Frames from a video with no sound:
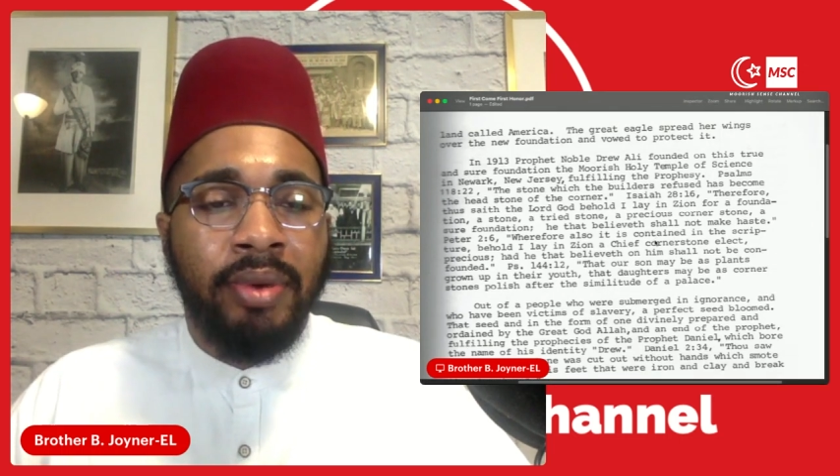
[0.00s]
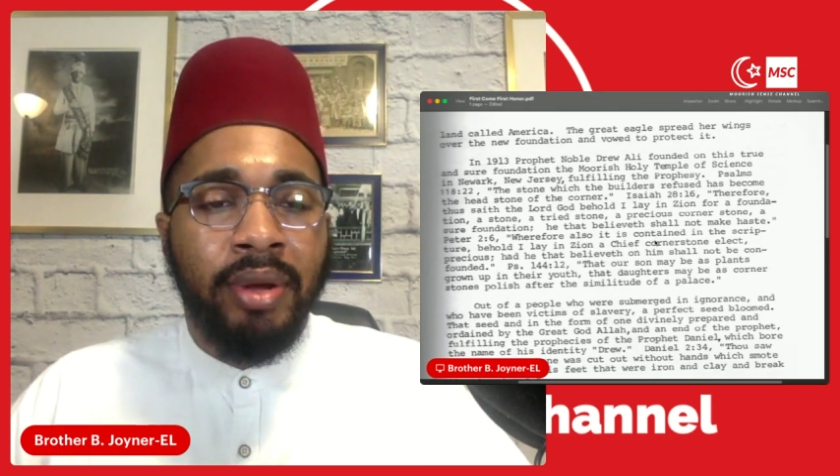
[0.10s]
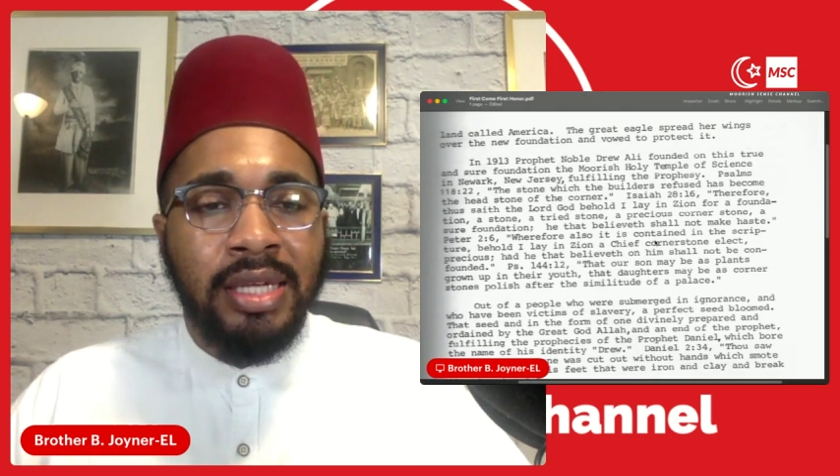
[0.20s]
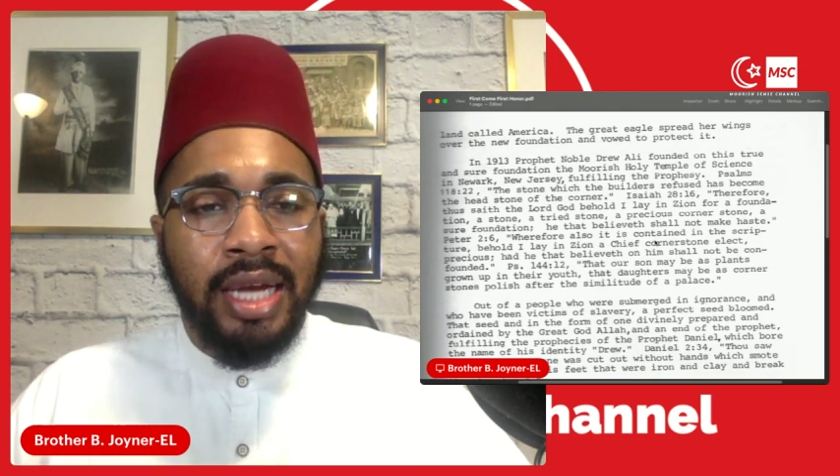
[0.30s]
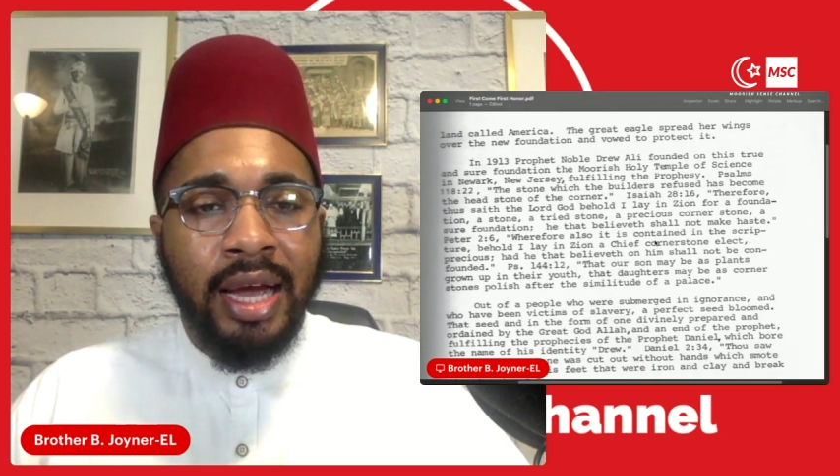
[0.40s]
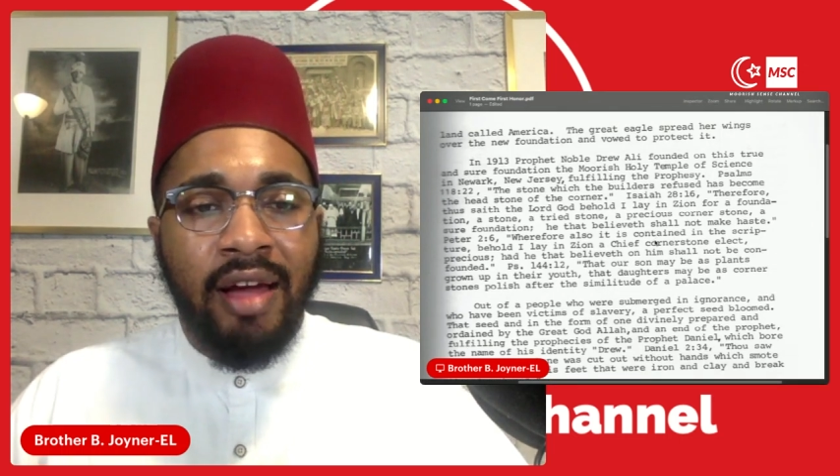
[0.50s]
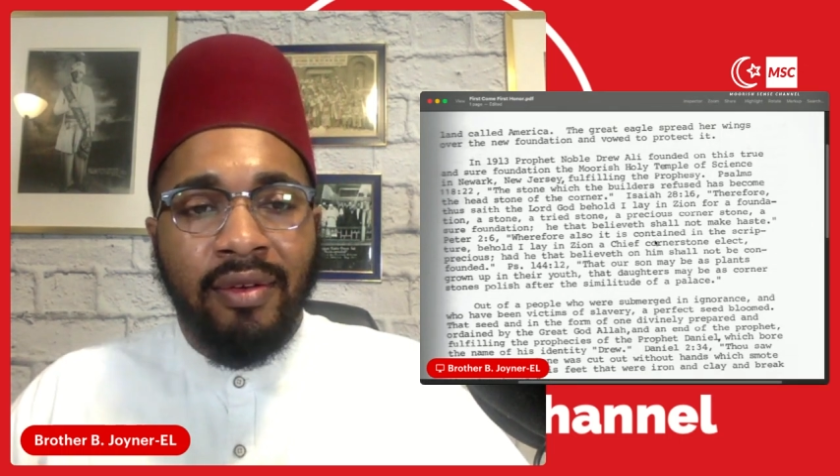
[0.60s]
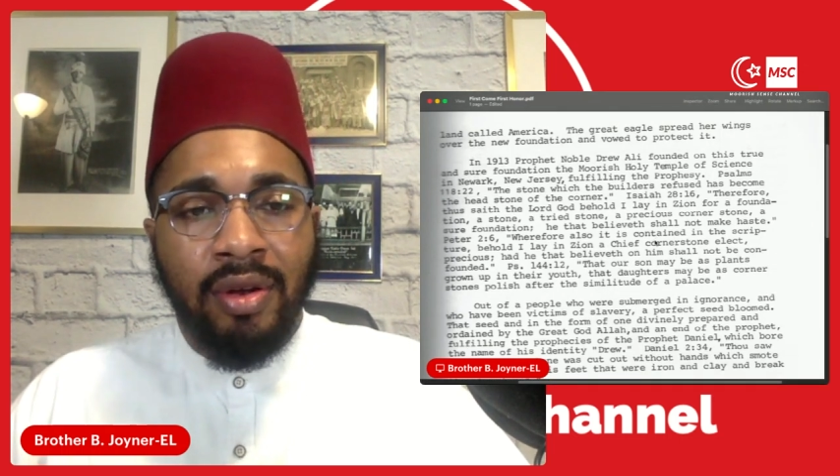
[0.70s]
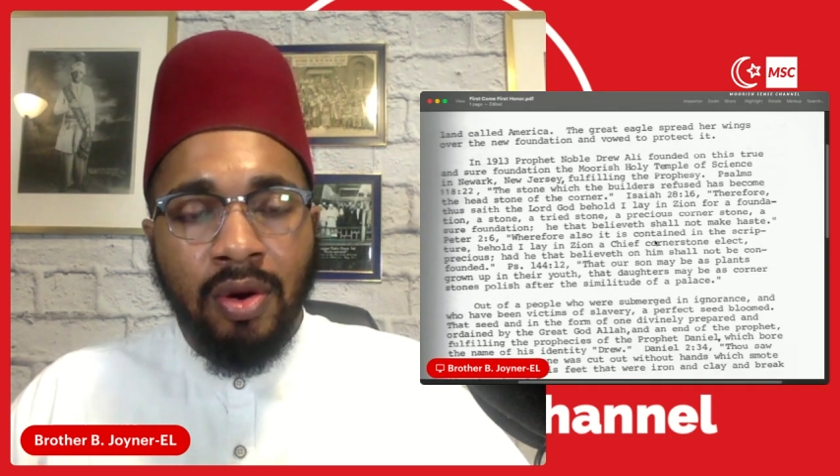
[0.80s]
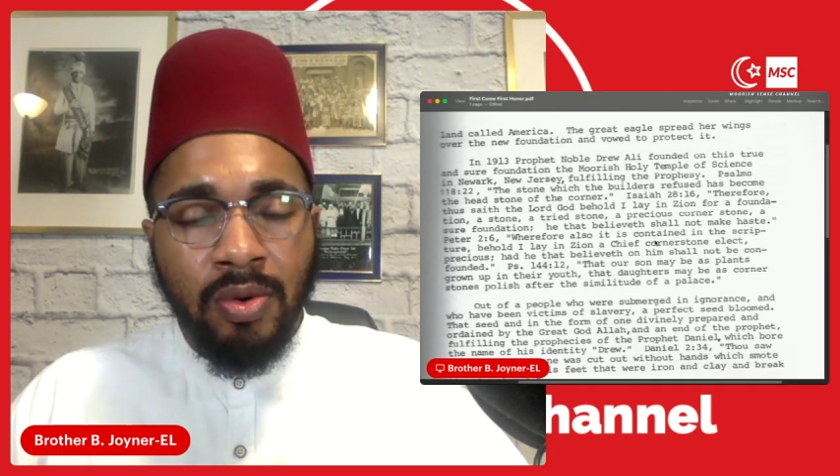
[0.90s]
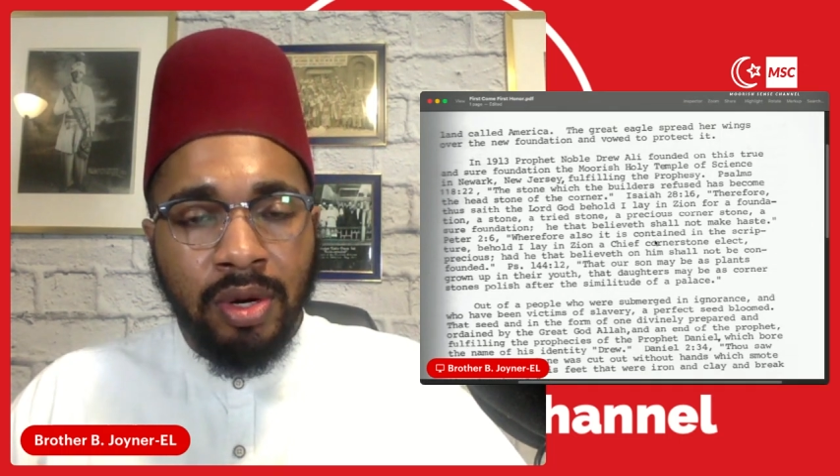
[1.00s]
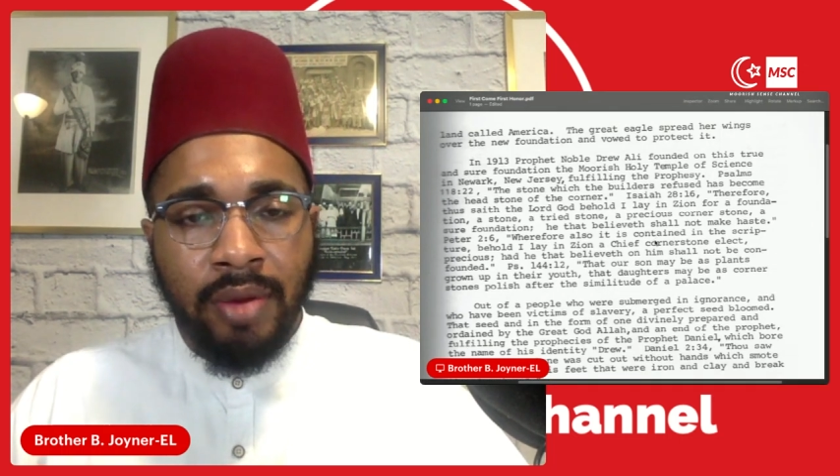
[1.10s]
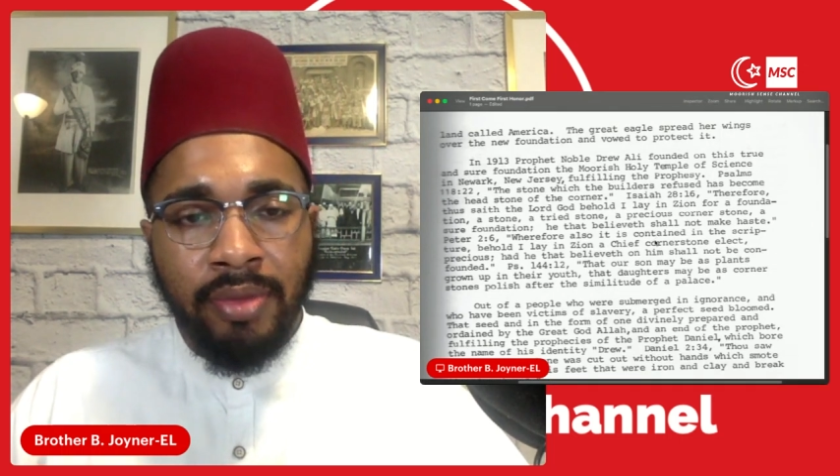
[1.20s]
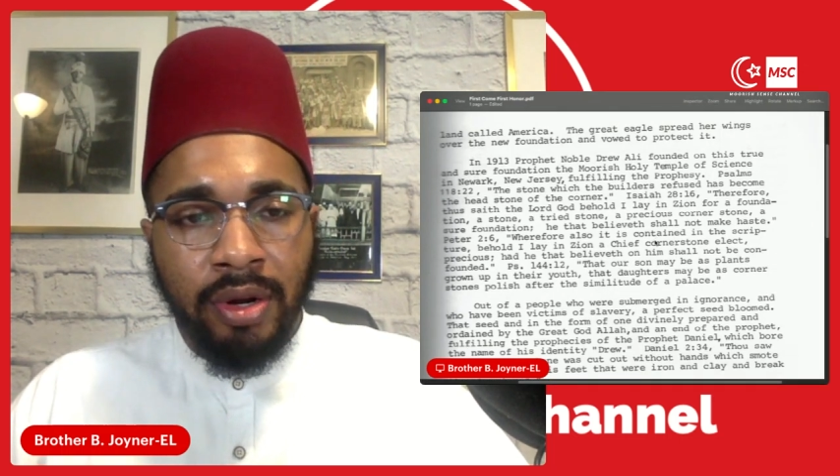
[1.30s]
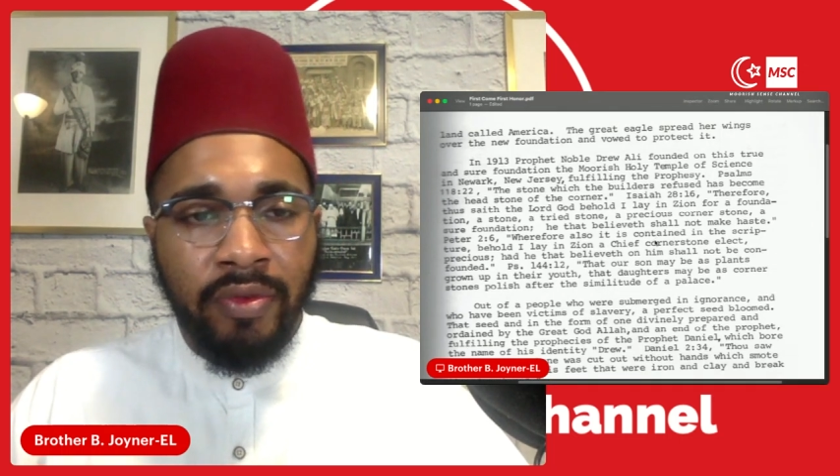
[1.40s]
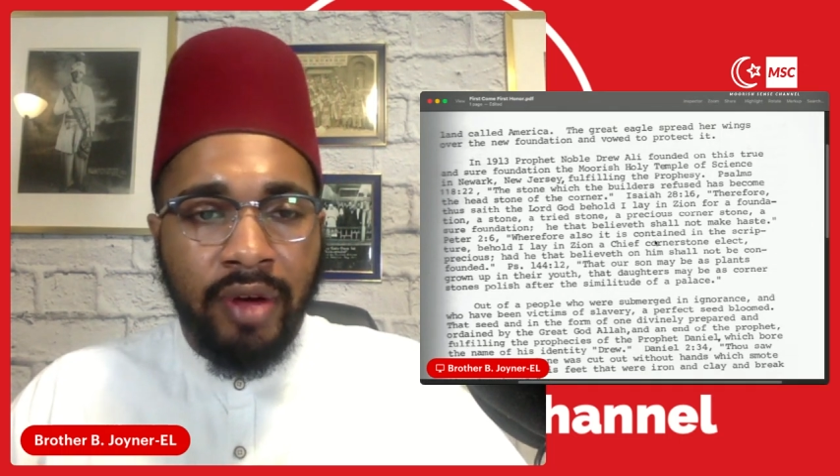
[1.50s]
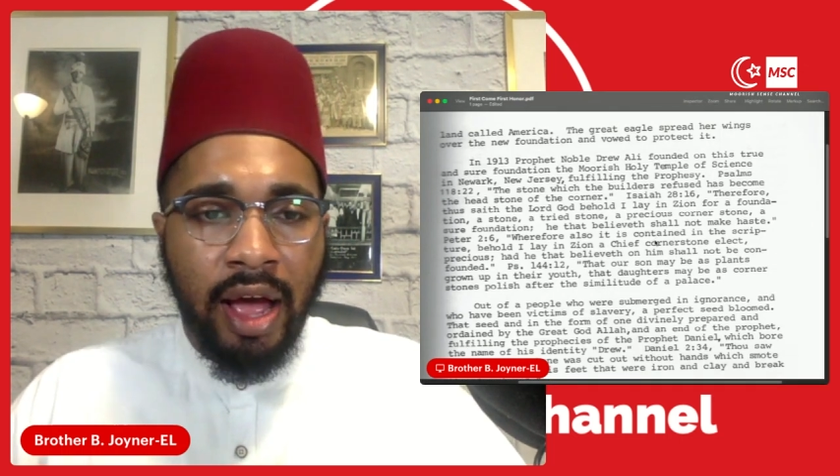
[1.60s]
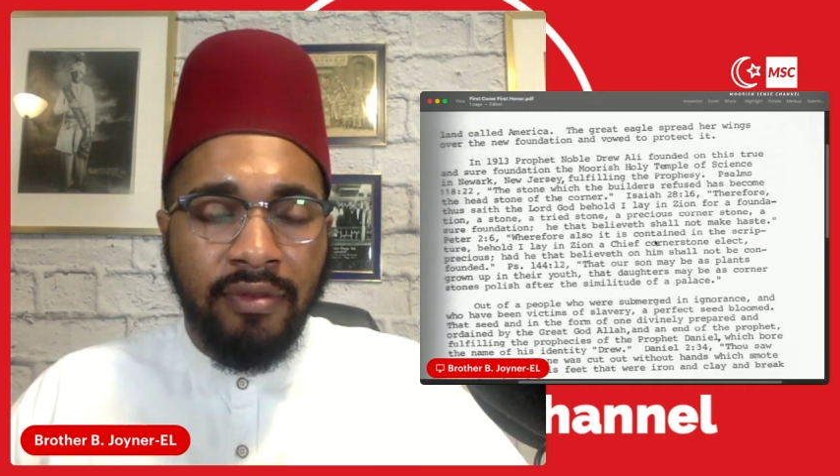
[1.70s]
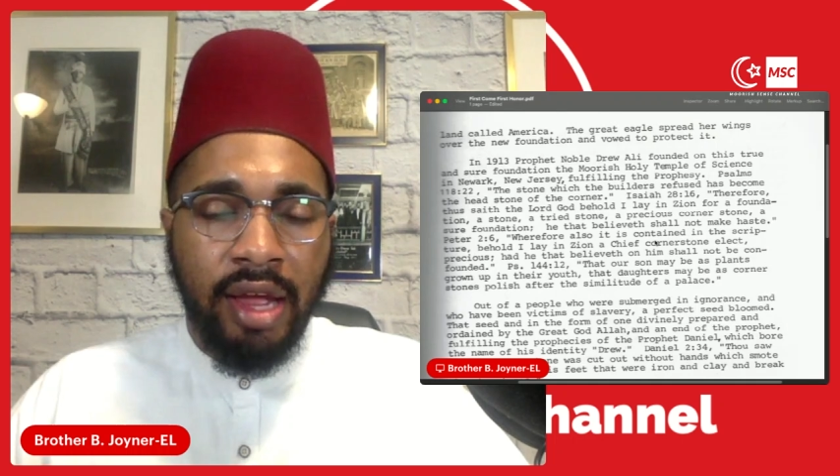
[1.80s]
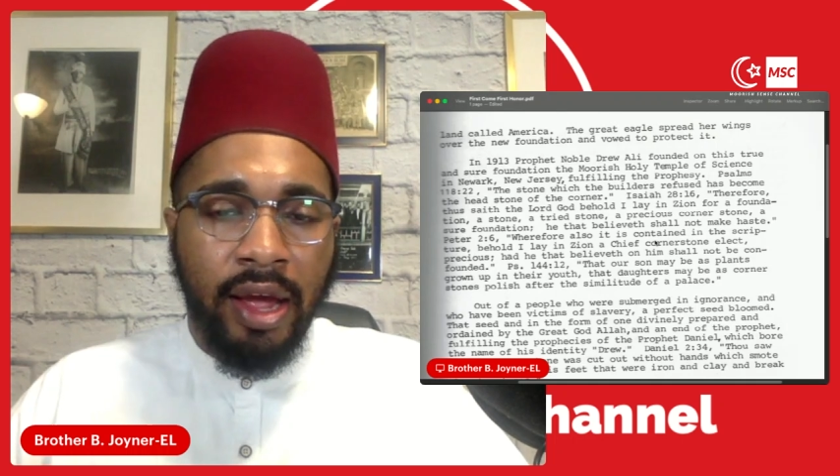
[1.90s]
but as I got older, I'm
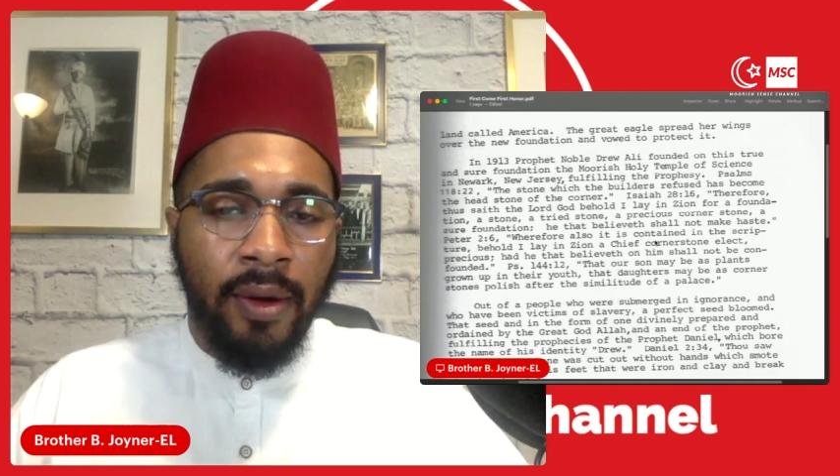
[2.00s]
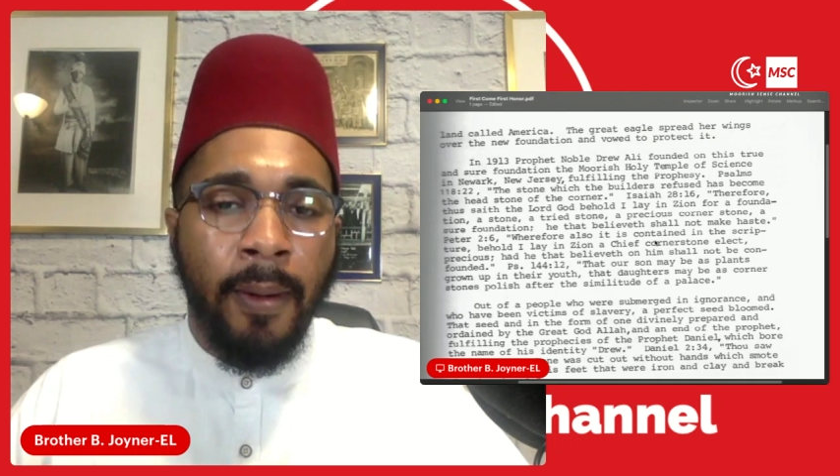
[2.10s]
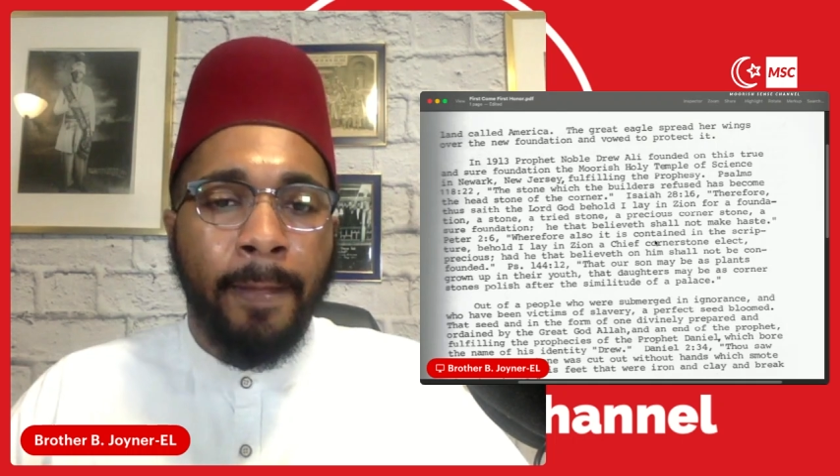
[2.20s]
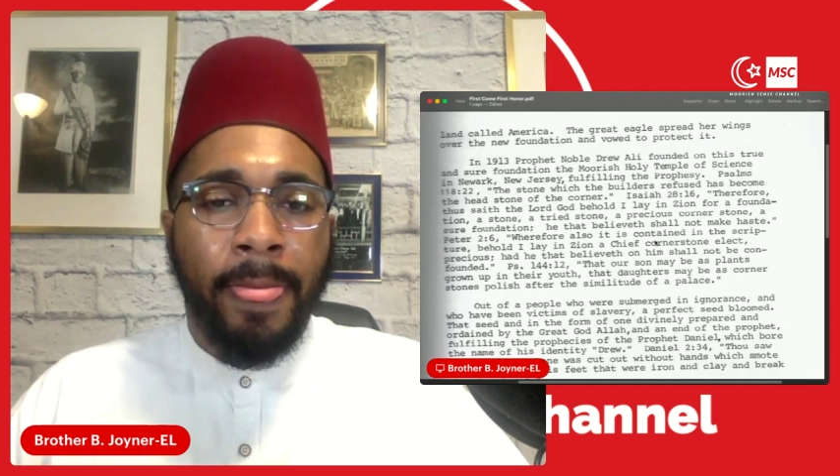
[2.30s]
35 now,